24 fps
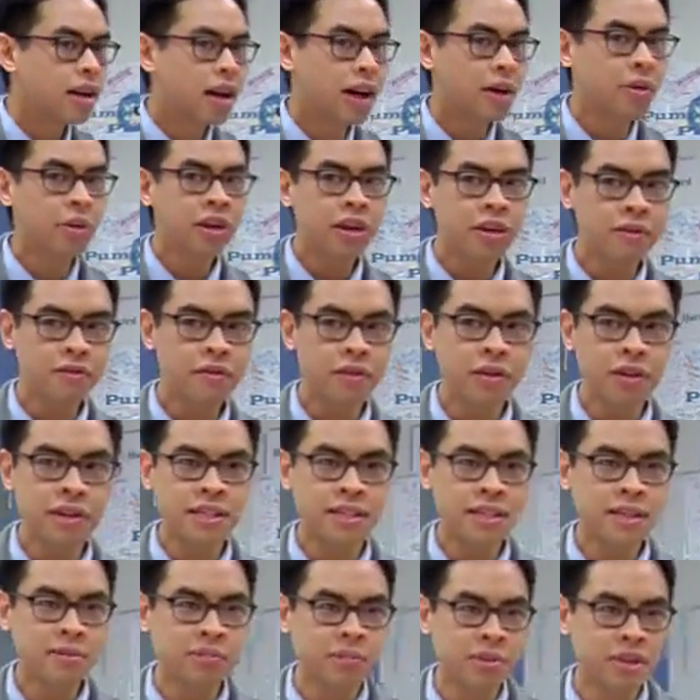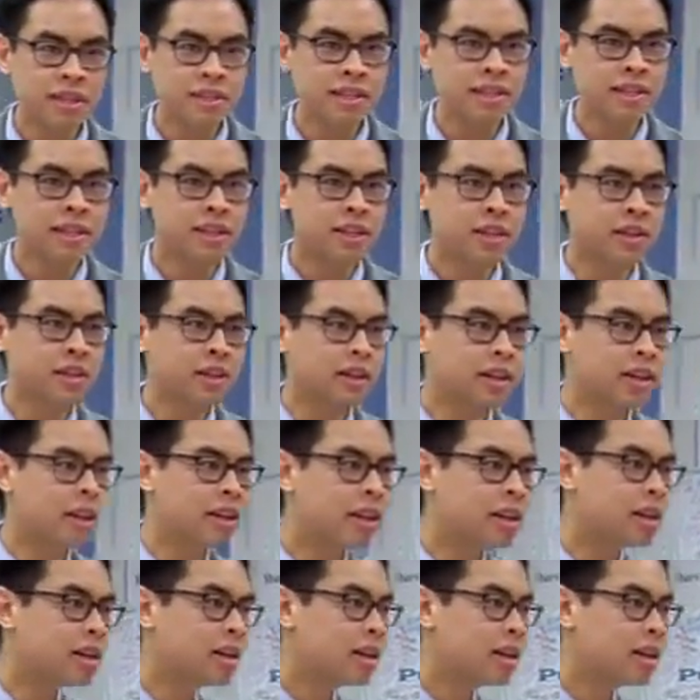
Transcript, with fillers: I want to focus in particular